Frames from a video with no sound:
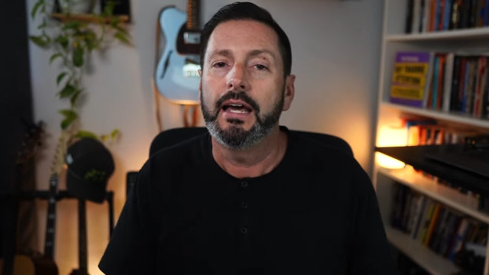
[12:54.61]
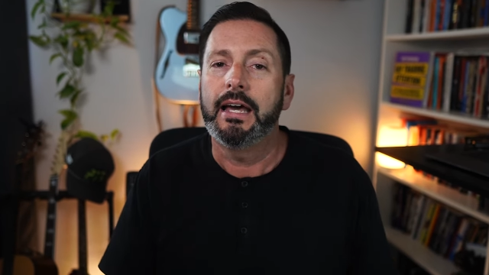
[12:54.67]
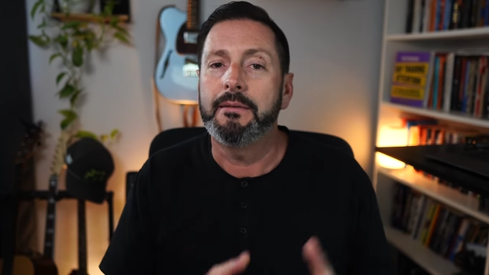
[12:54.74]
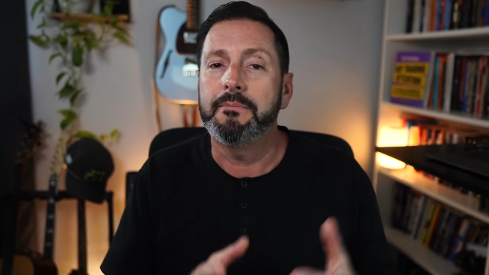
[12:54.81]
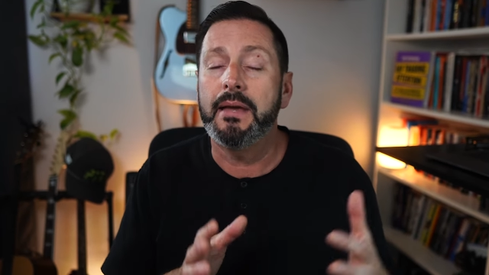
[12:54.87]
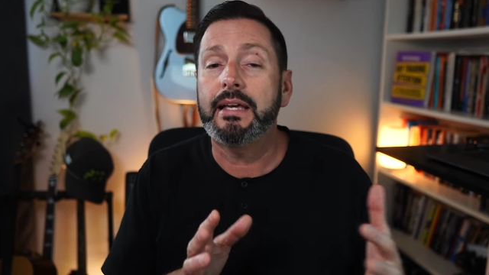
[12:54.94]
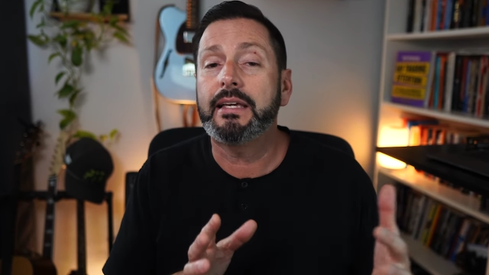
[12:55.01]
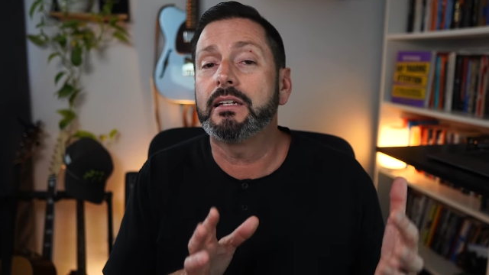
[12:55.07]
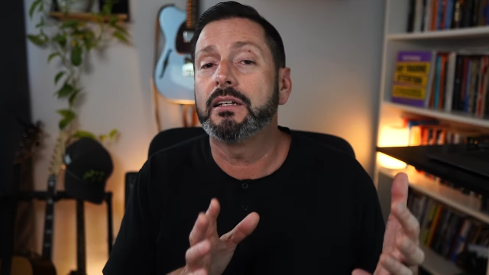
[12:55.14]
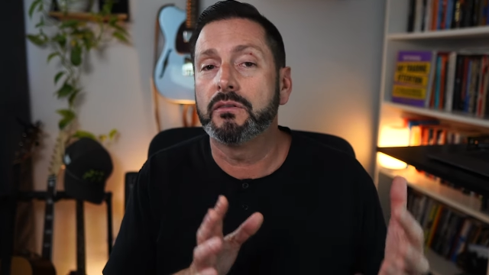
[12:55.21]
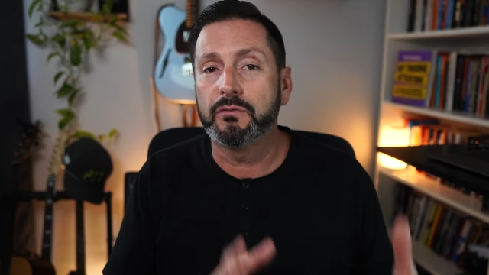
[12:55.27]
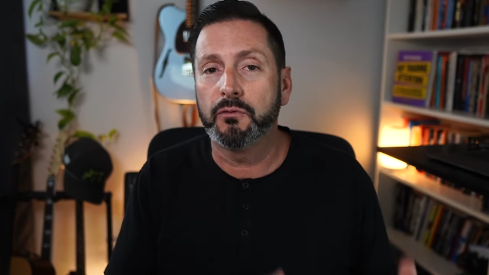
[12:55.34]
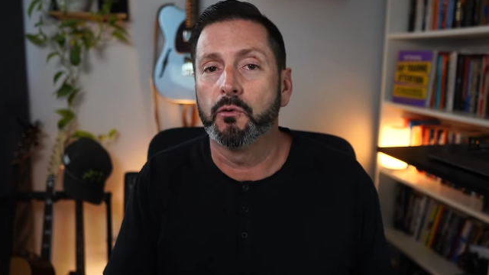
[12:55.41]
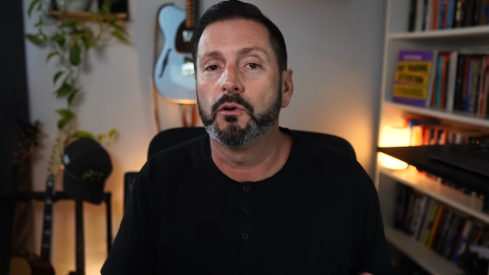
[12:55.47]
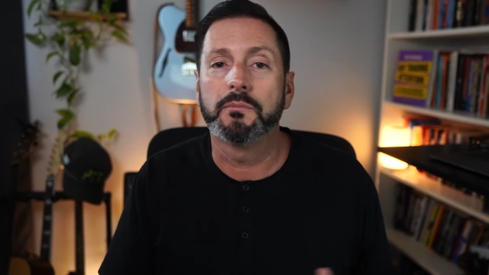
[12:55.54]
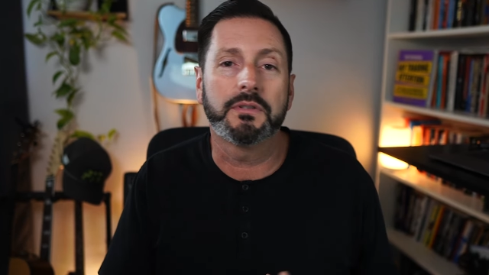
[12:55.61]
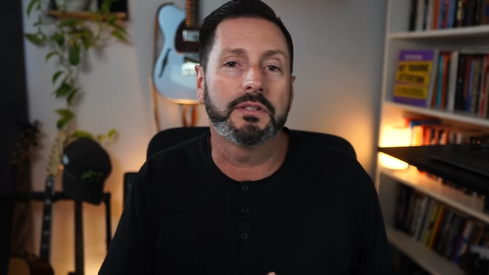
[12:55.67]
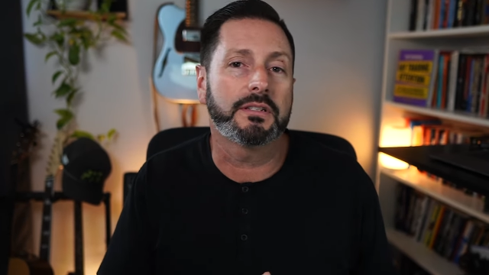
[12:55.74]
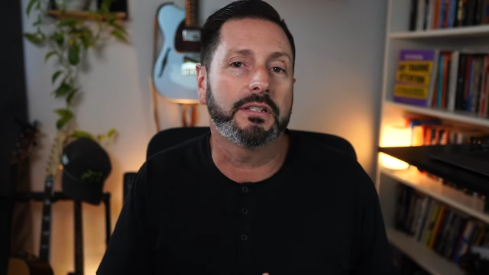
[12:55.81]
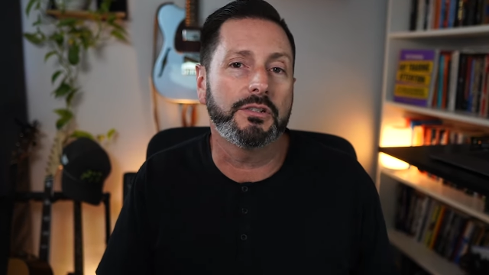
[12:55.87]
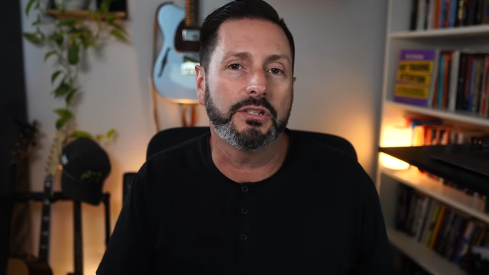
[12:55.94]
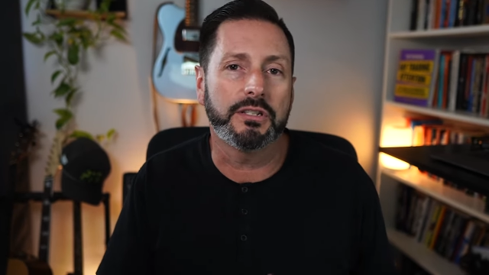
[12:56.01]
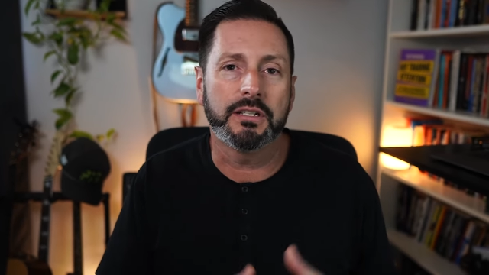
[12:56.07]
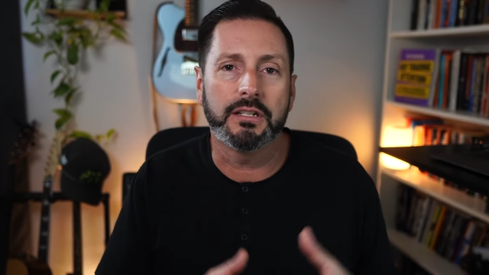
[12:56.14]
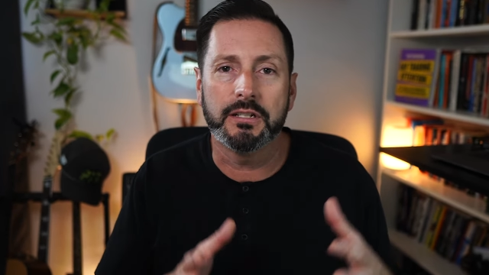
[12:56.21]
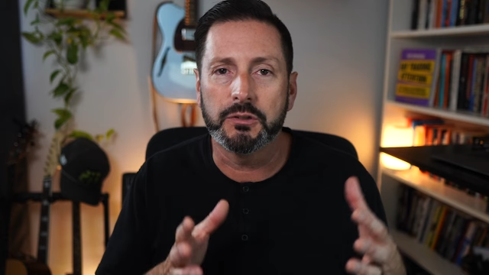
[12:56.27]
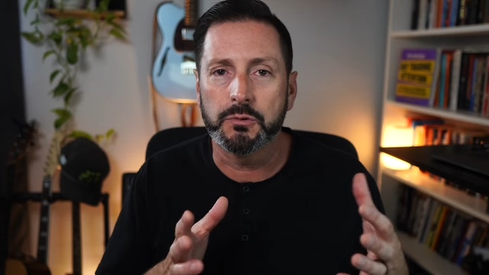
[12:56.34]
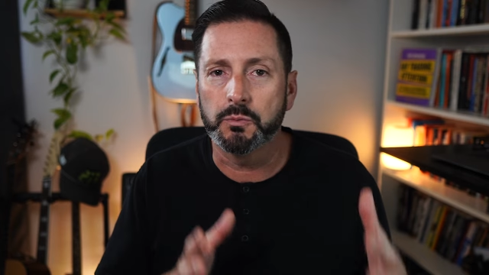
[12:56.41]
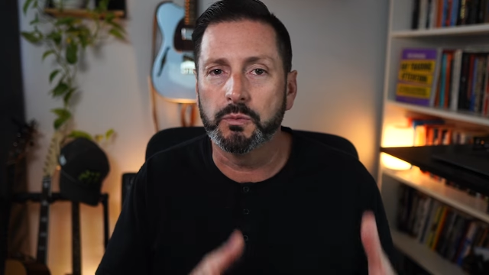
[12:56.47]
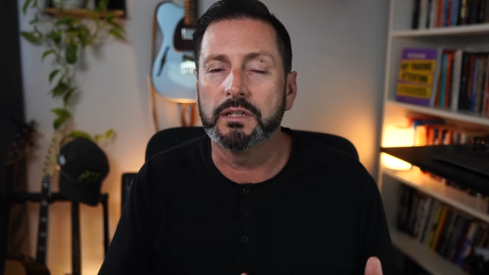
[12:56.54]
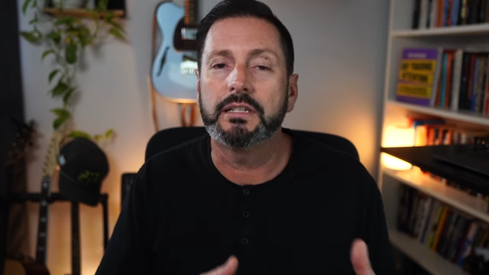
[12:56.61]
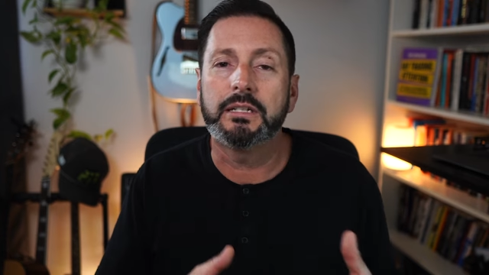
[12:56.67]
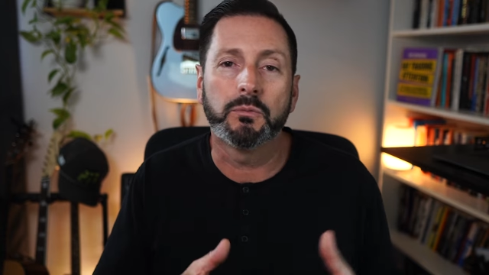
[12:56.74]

and make an informed decision that is really